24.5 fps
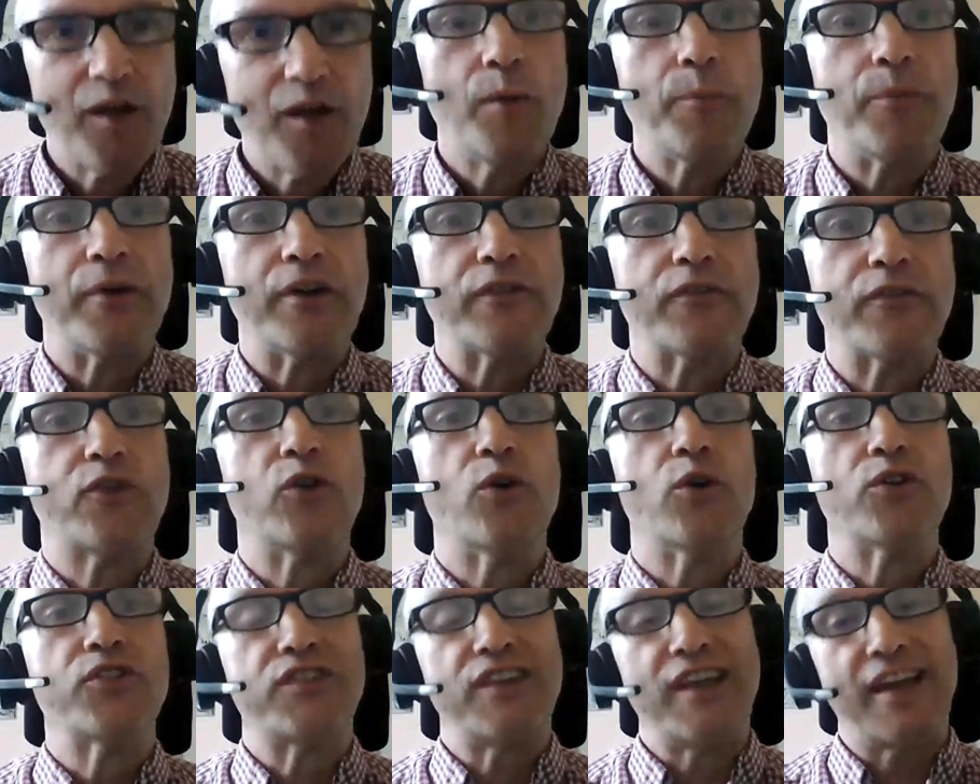But of
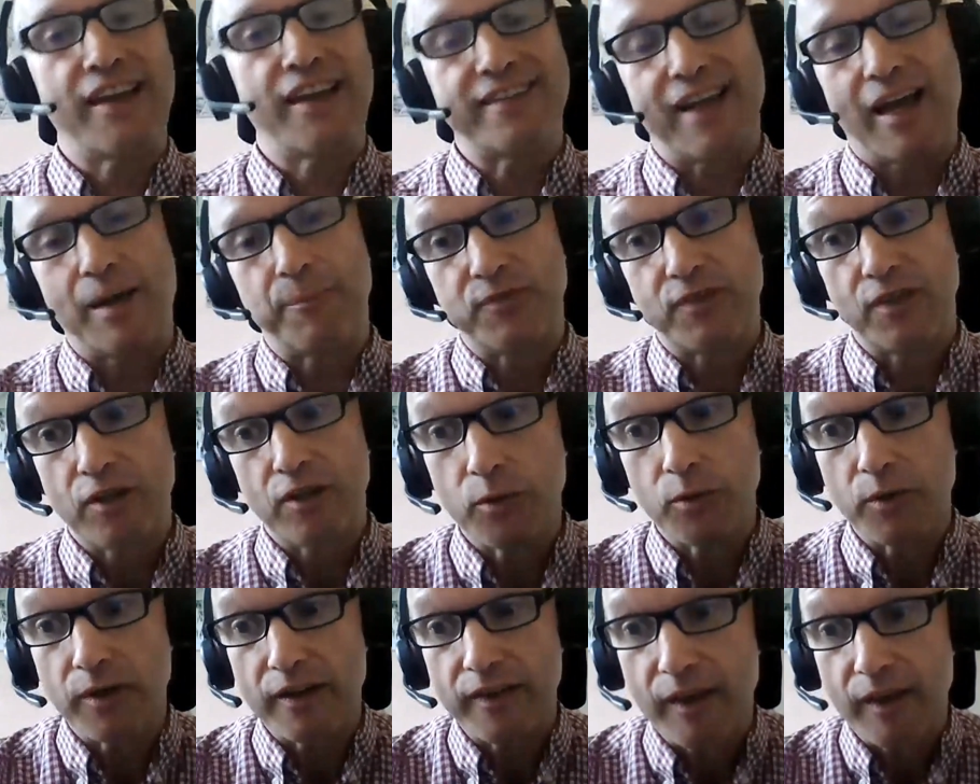course, yes,
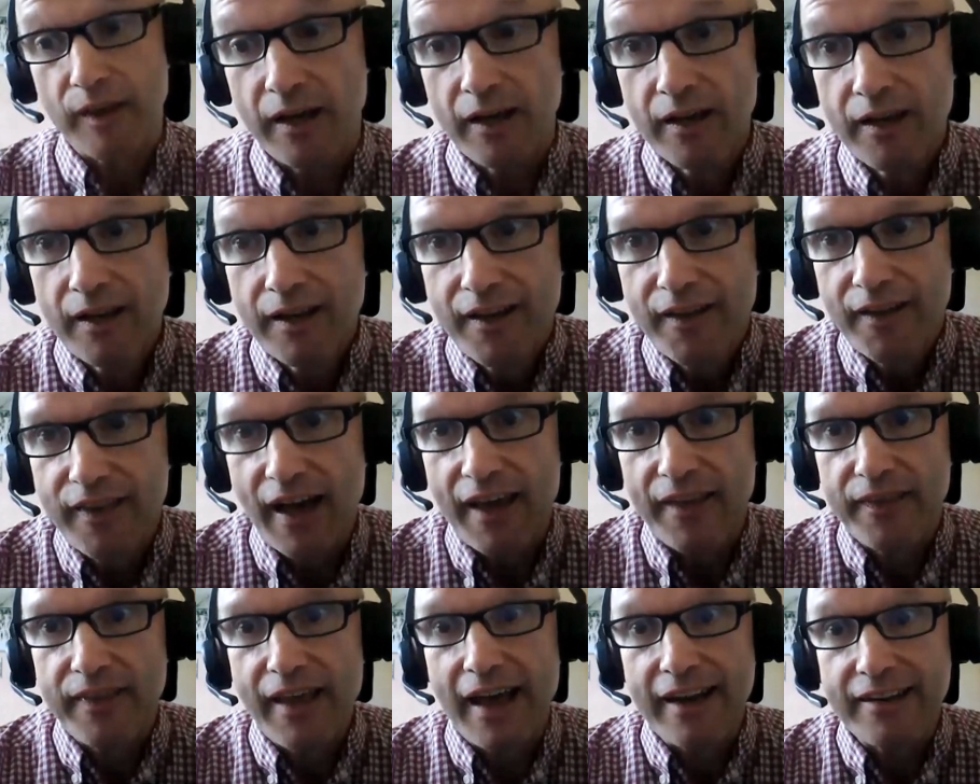absolutely, that
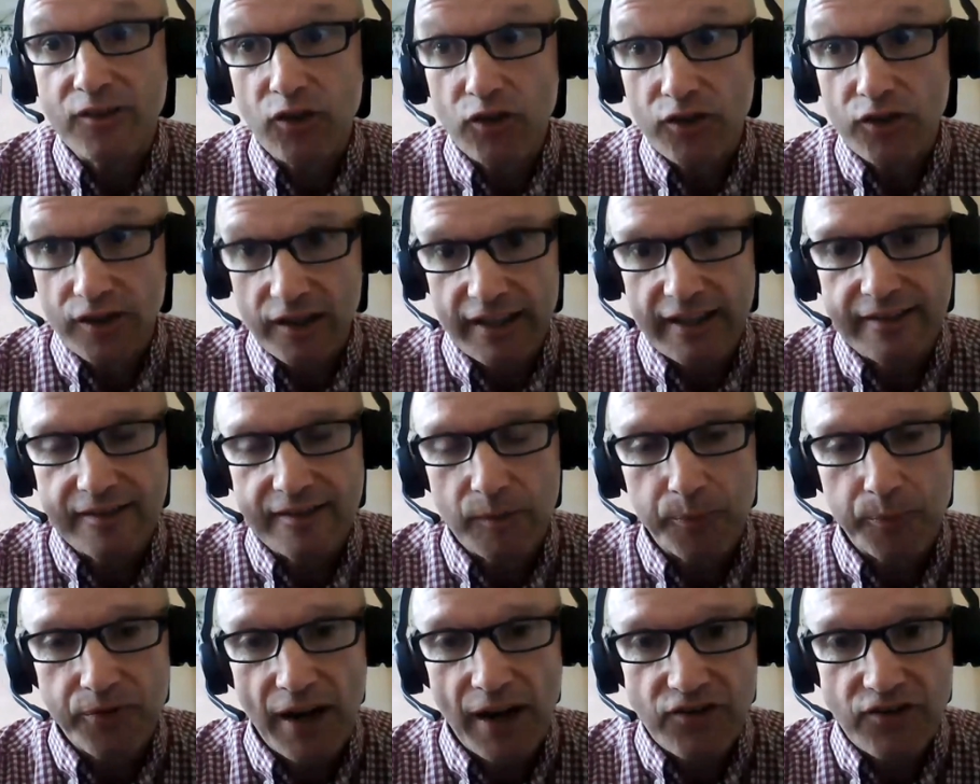does lead to
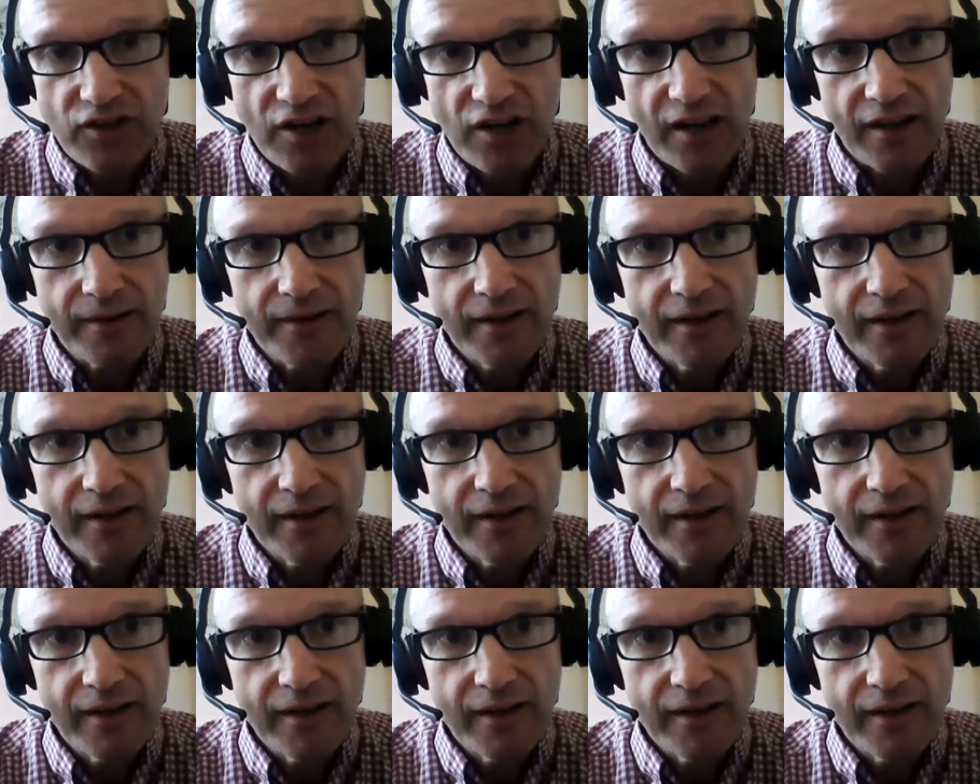pressure